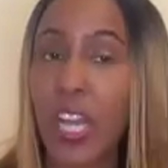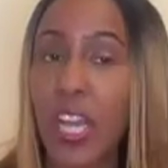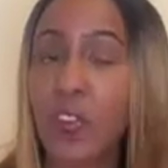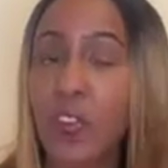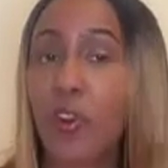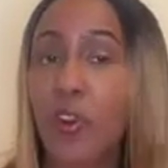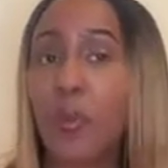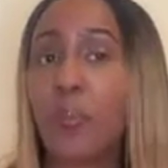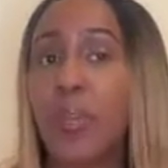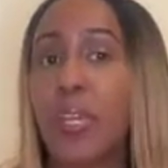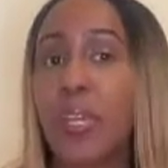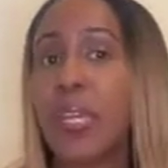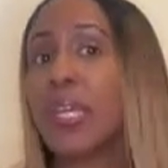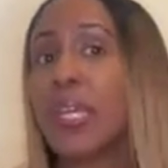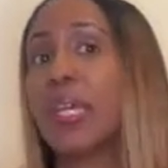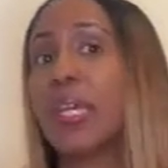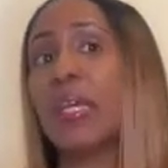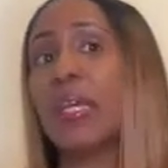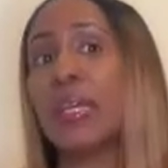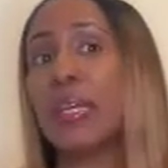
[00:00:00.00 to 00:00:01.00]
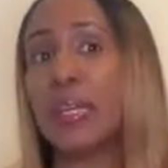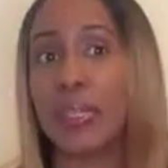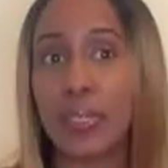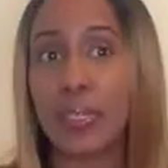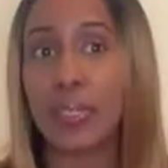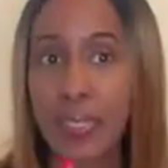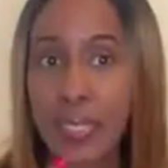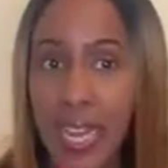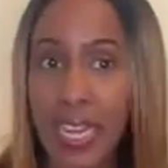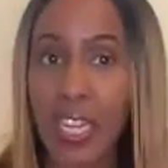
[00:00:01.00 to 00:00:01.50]
for me,
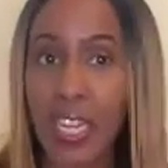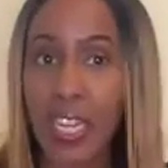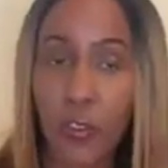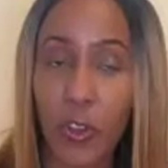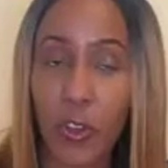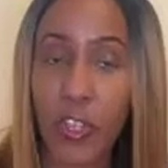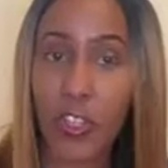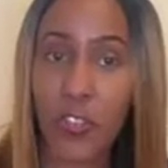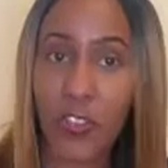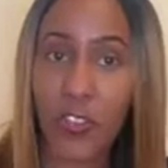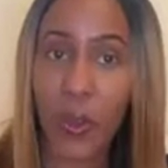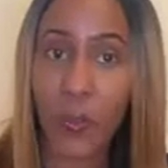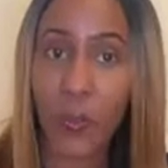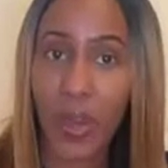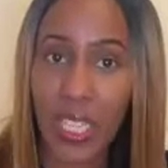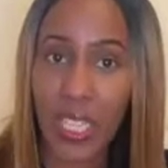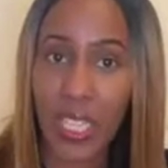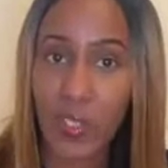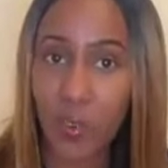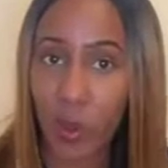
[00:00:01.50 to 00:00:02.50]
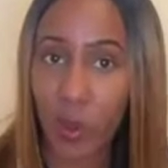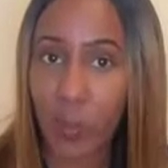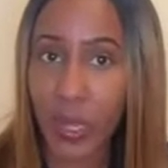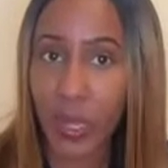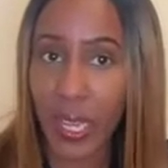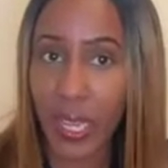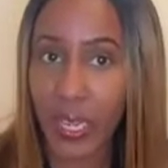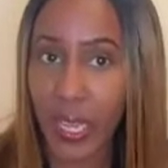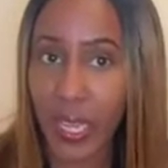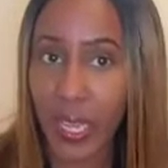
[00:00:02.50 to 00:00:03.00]
stand in front of a bus for me
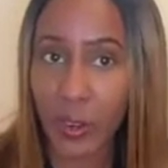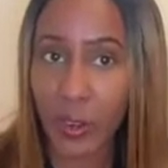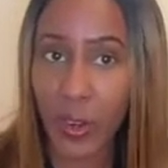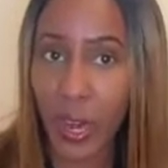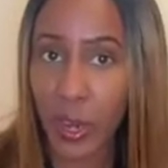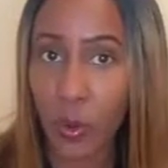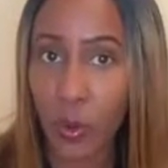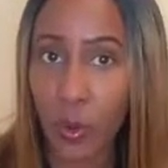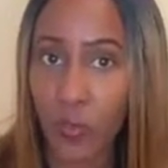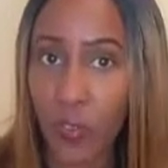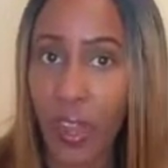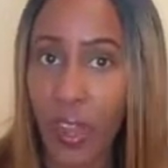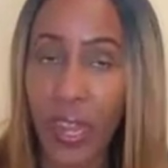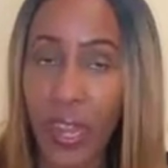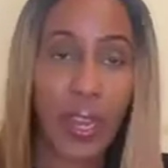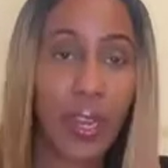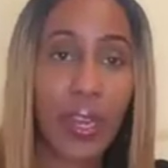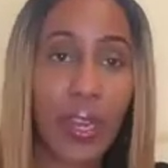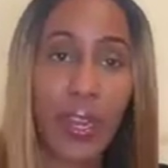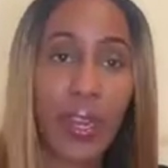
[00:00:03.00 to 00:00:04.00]
and get run over.